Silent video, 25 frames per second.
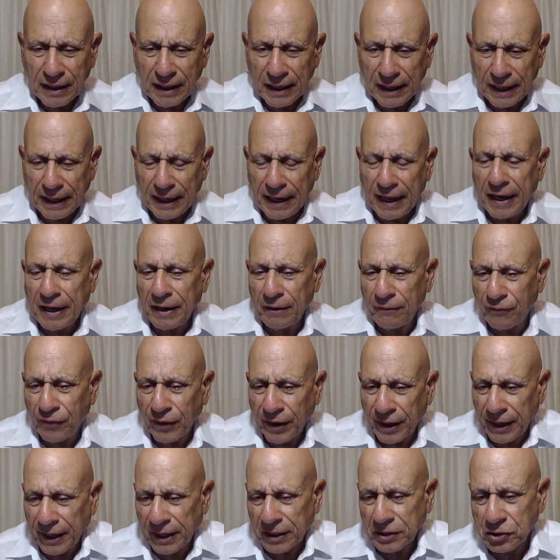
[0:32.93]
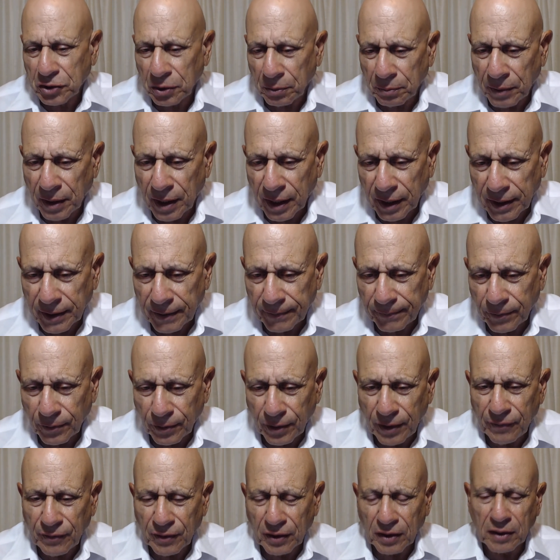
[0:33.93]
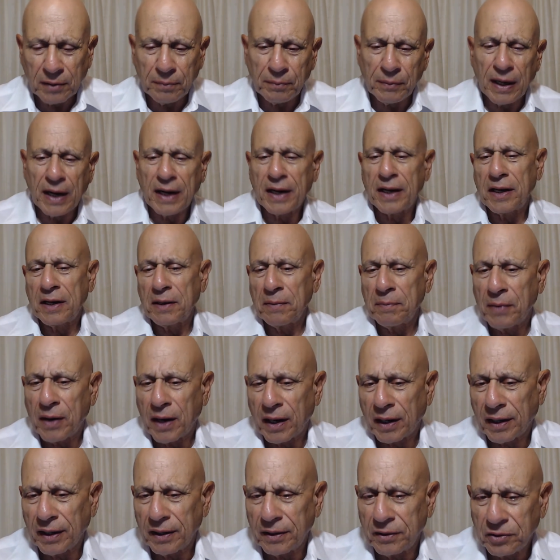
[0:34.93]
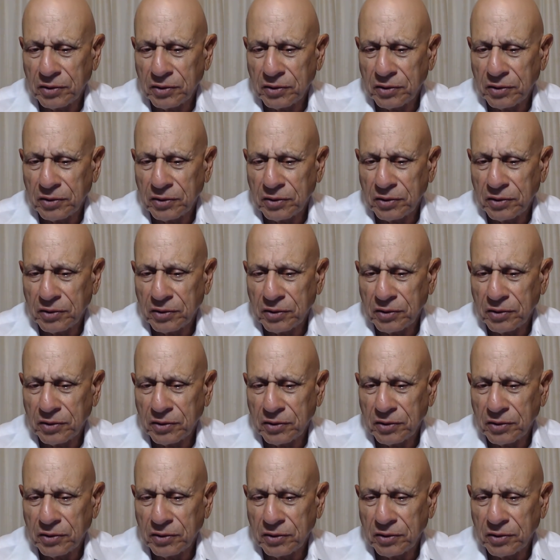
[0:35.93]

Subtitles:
any financial market or even commodity market.